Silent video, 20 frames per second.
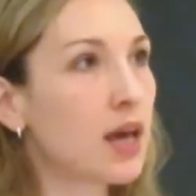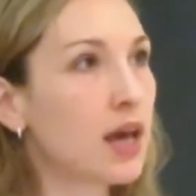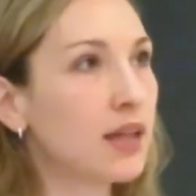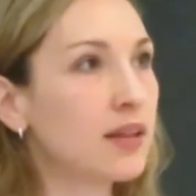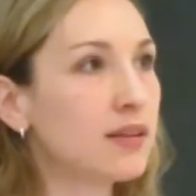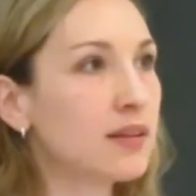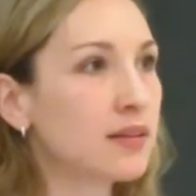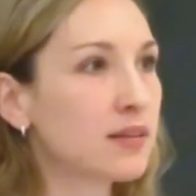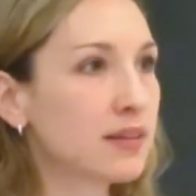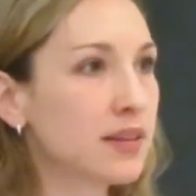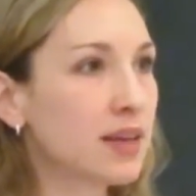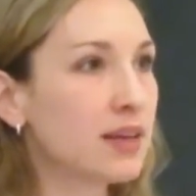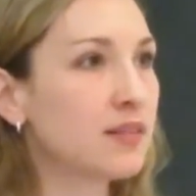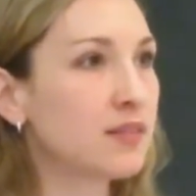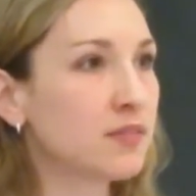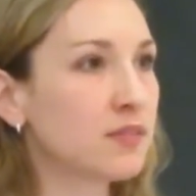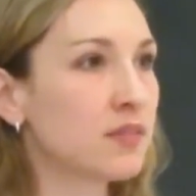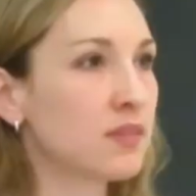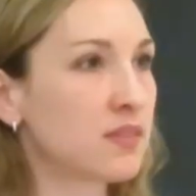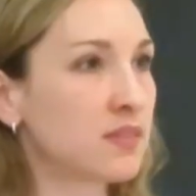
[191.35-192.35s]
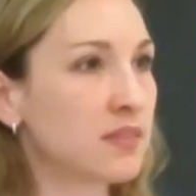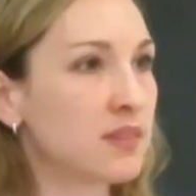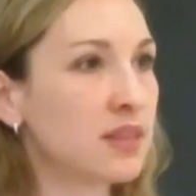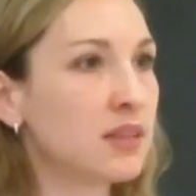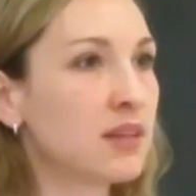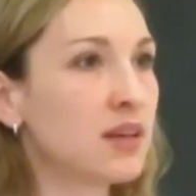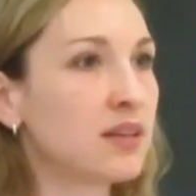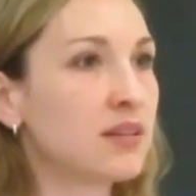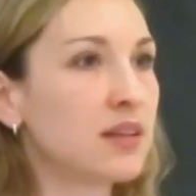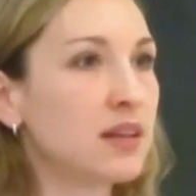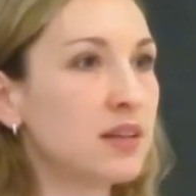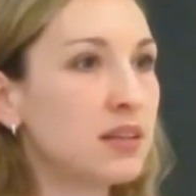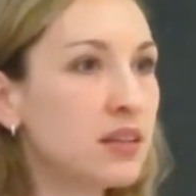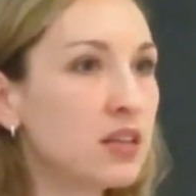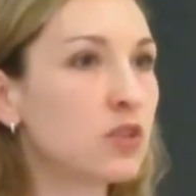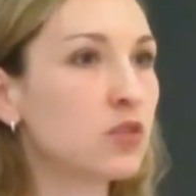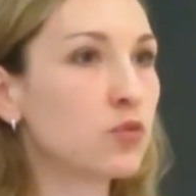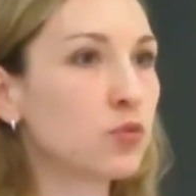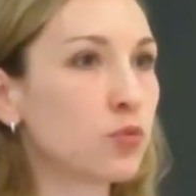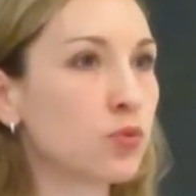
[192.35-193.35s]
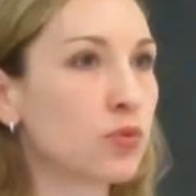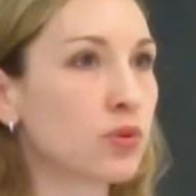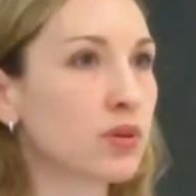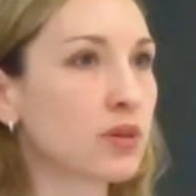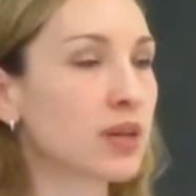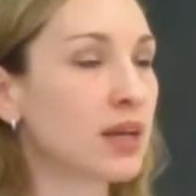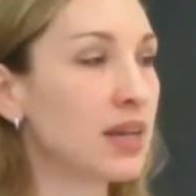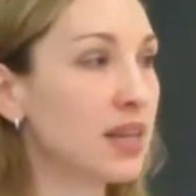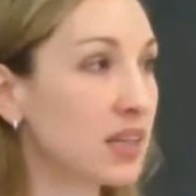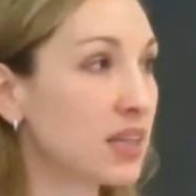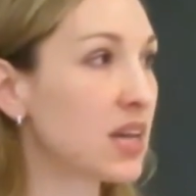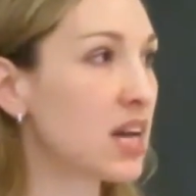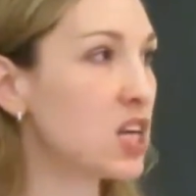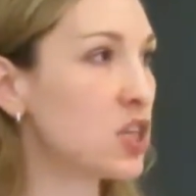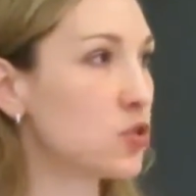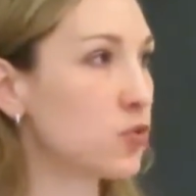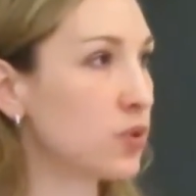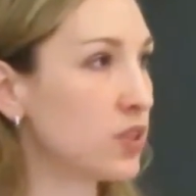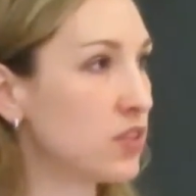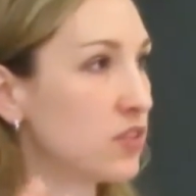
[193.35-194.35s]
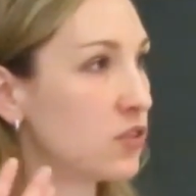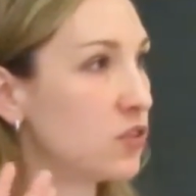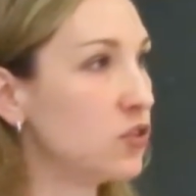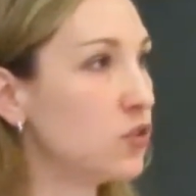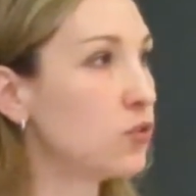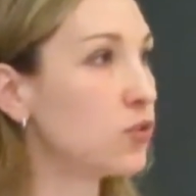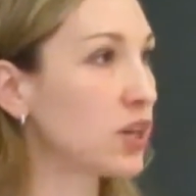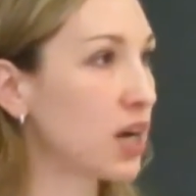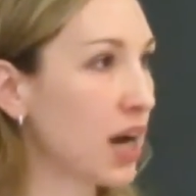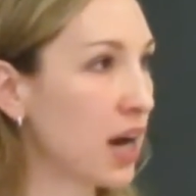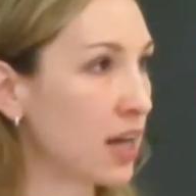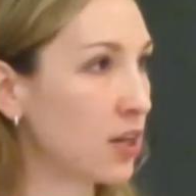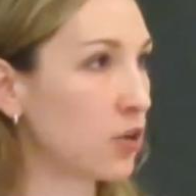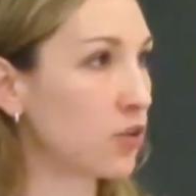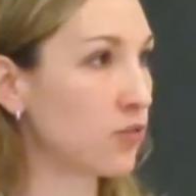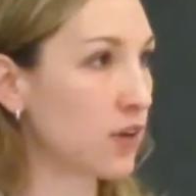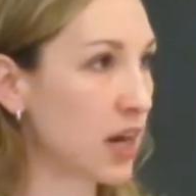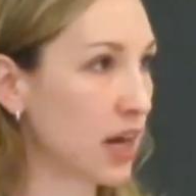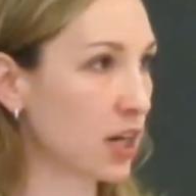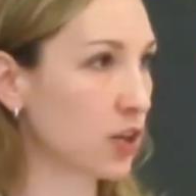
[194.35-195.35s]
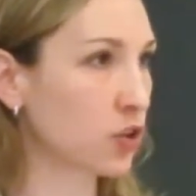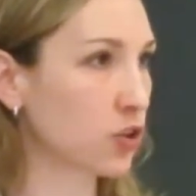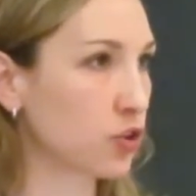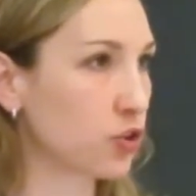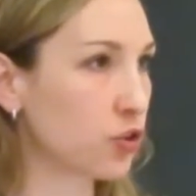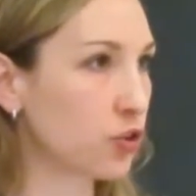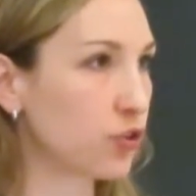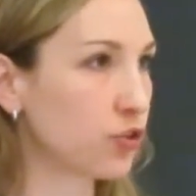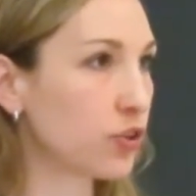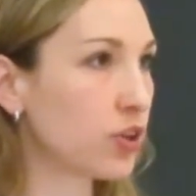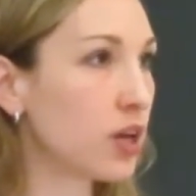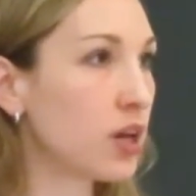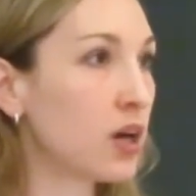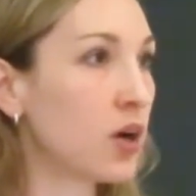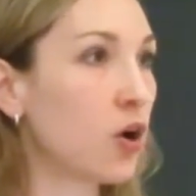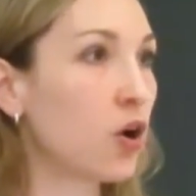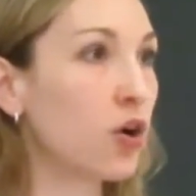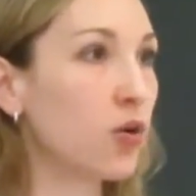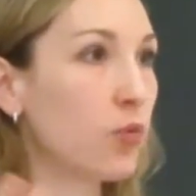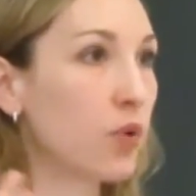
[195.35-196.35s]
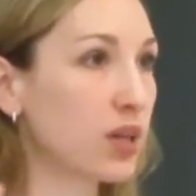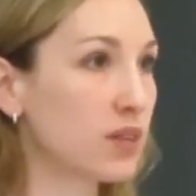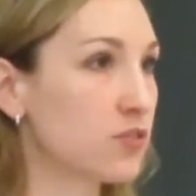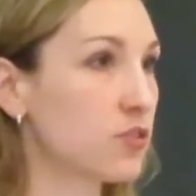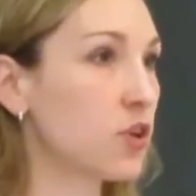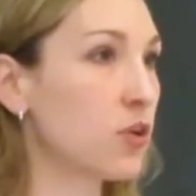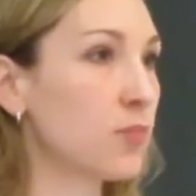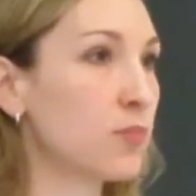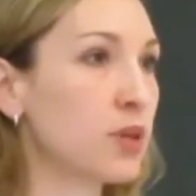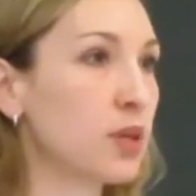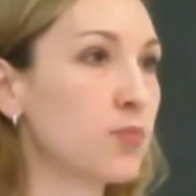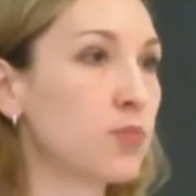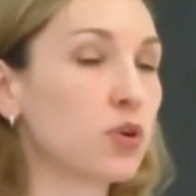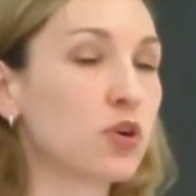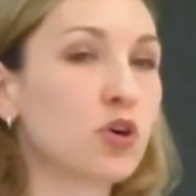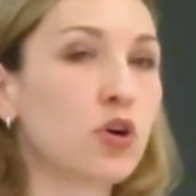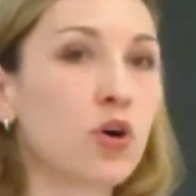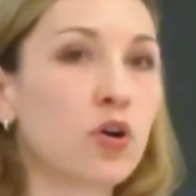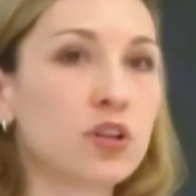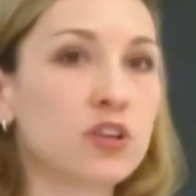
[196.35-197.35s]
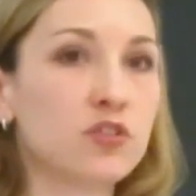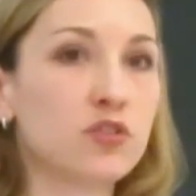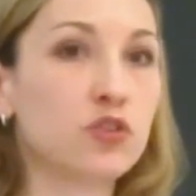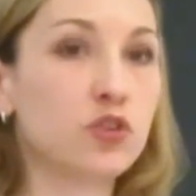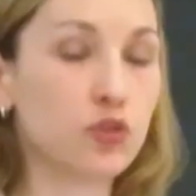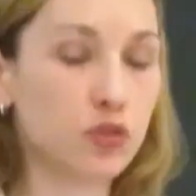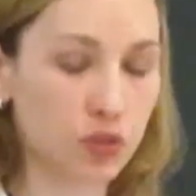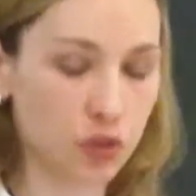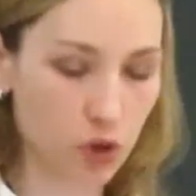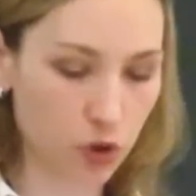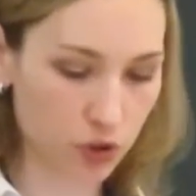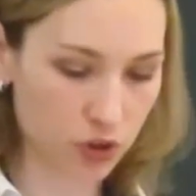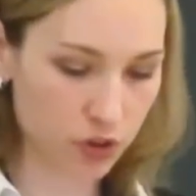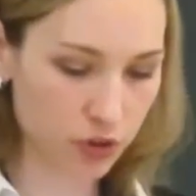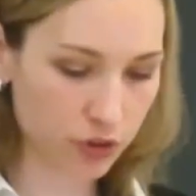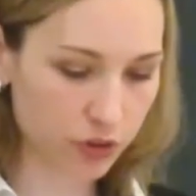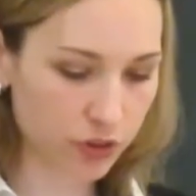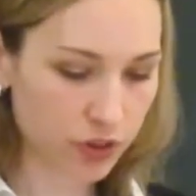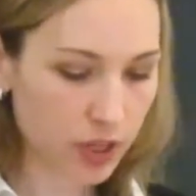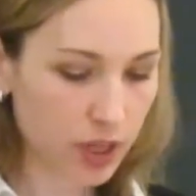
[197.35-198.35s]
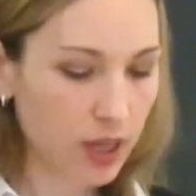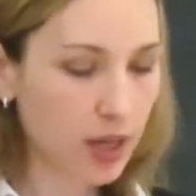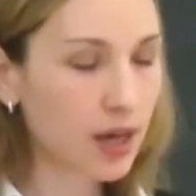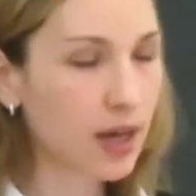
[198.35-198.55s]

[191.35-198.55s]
And they see that they need to engage with these new kind of actors, or what some people call these new donors.